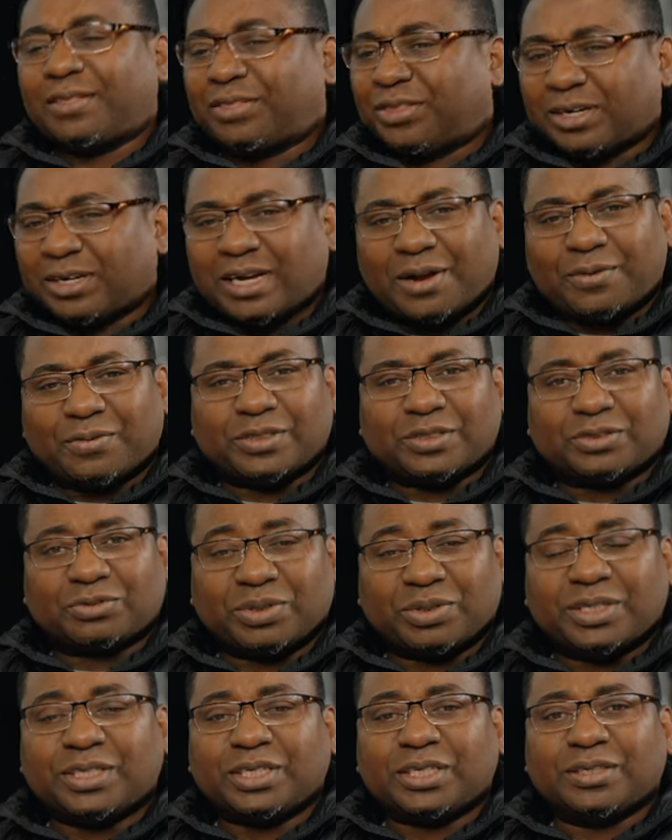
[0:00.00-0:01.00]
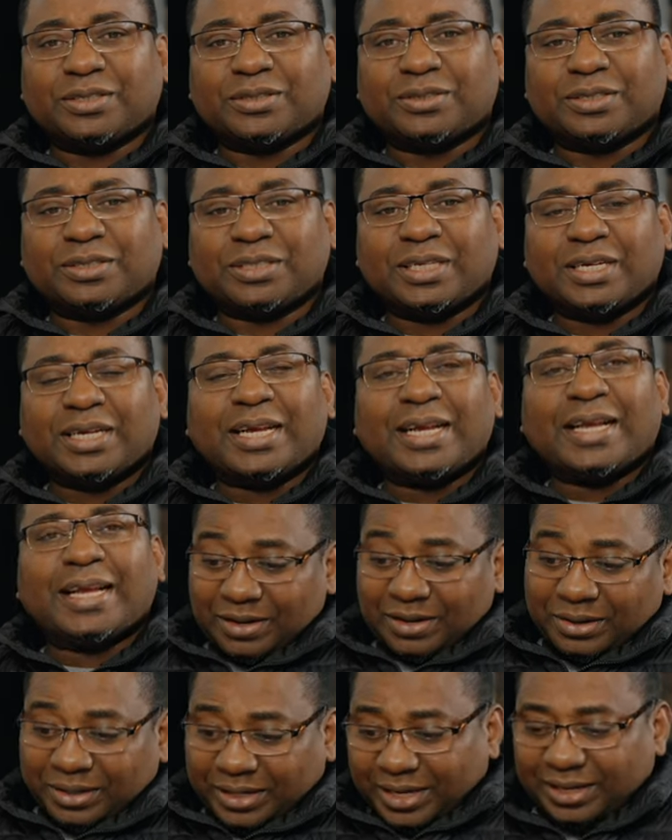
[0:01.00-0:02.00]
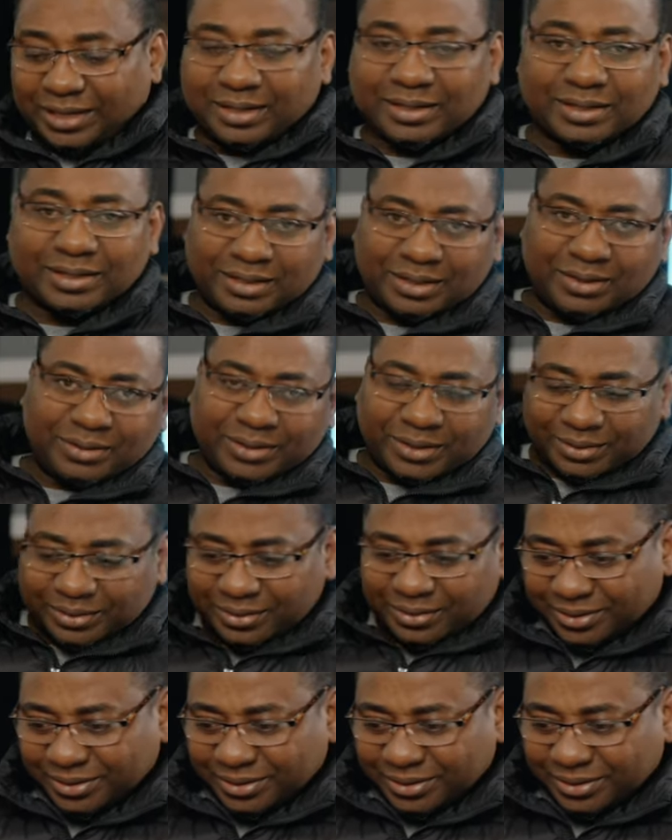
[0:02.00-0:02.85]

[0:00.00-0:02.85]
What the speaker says: thought that was really good. Okay, hold on.